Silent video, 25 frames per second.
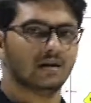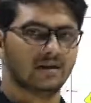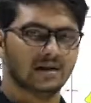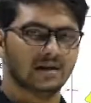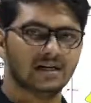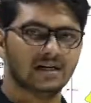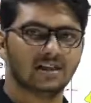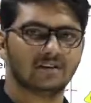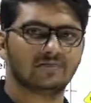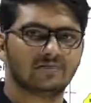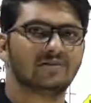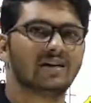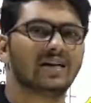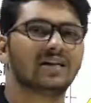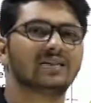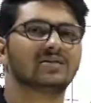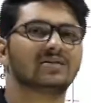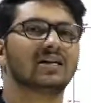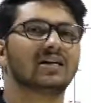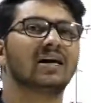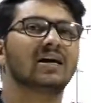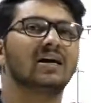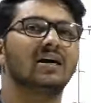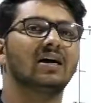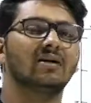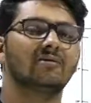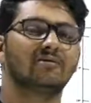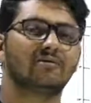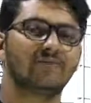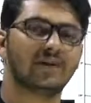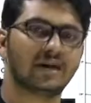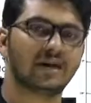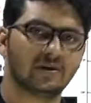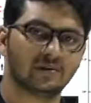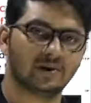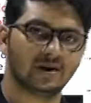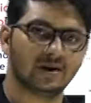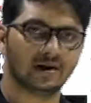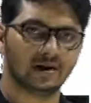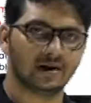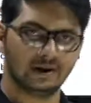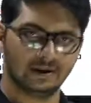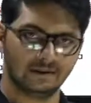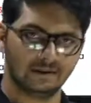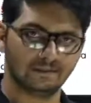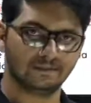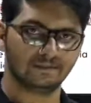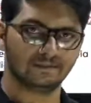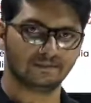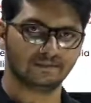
earthquakes occur frequently.